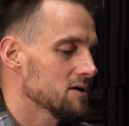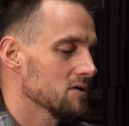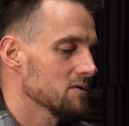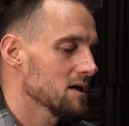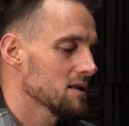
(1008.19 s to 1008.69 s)
do
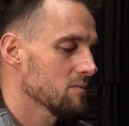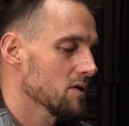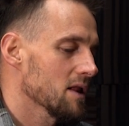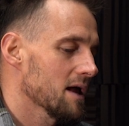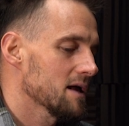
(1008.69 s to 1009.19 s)
you need the
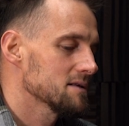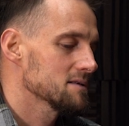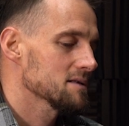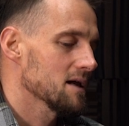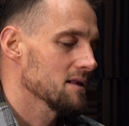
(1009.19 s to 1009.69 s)

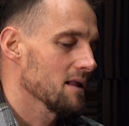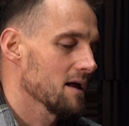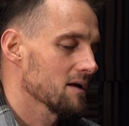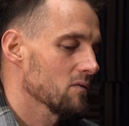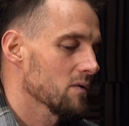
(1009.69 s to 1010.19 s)
plans and
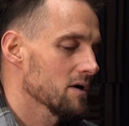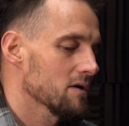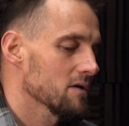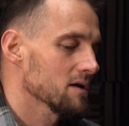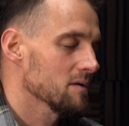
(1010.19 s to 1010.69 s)
like where
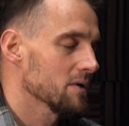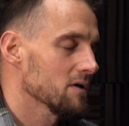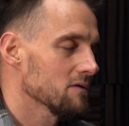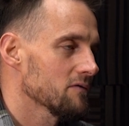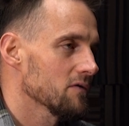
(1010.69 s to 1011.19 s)
you're going to
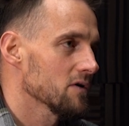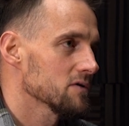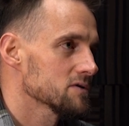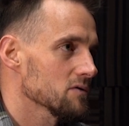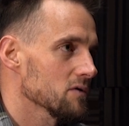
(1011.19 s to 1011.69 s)
build first,